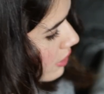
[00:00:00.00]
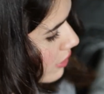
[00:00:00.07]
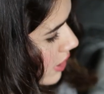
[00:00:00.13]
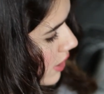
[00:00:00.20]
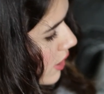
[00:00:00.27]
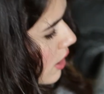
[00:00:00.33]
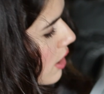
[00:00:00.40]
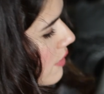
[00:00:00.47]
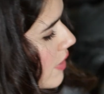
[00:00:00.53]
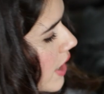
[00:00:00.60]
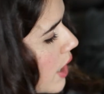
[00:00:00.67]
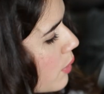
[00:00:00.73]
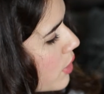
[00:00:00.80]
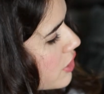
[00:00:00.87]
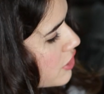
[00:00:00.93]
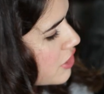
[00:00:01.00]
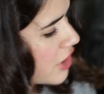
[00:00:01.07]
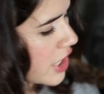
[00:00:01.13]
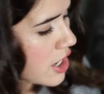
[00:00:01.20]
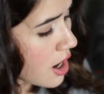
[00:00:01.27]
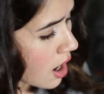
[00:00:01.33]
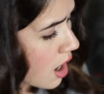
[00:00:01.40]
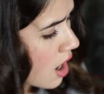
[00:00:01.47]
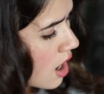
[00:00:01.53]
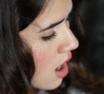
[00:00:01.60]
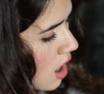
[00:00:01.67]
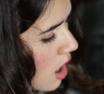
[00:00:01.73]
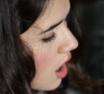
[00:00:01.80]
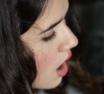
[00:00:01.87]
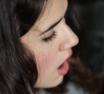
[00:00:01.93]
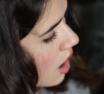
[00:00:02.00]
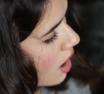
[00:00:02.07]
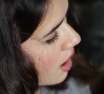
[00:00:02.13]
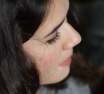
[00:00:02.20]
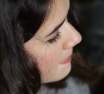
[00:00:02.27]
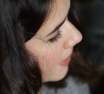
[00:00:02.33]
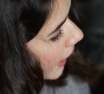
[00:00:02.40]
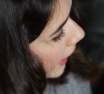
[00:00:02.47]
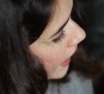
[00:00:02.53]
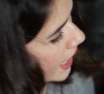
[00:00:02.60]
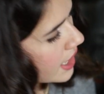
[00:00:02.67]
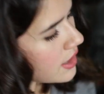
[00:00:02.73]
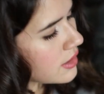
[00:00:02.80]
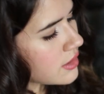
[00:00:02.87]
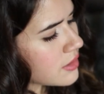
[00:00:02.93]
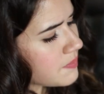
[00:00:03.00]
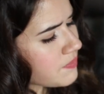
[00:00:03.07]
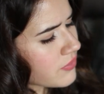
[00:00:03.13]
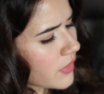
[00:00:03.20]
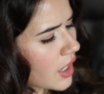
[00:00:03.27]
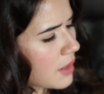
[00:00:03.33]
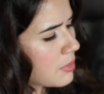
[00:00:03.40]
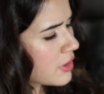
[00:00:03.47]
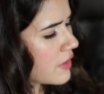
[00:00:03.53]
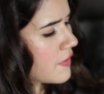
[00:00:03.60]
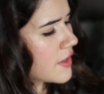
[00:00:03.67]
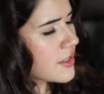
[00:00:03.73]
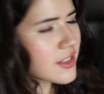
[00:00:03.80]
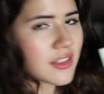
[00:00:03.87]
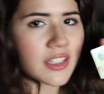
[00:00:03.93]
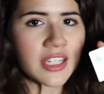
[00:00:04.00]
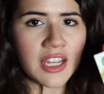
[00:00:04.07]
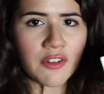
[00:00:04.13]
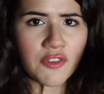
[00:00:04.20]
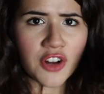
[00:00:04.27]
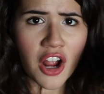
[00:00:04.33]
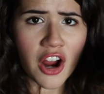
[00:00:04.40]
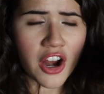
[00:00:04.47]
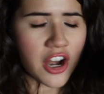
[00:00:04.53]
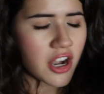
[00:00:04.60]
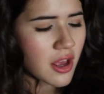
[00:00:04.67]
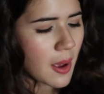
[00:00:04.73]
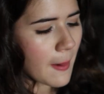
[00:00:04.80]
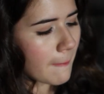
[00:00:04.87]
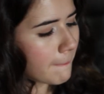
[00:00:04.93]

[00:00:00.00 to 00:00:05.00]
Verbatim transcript: down here that I want to share. Um, and I believe this is a gift card